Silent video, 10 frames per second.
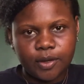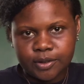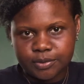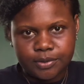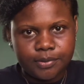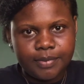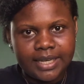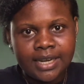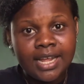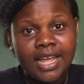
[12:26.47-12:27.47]
hospital
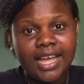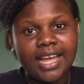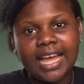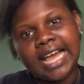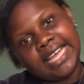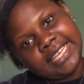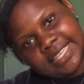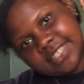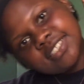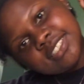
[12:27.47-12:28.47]
bed. I
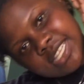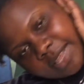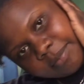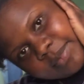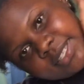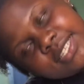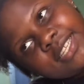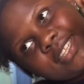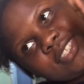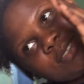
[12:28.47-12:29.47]
slept
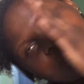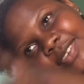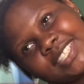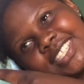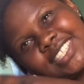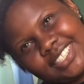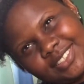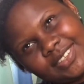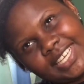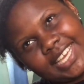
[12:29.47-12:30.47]
this way, facing this
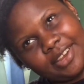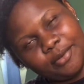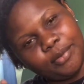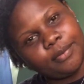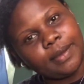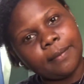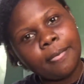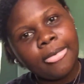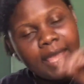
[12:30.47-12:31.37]
way, I remember.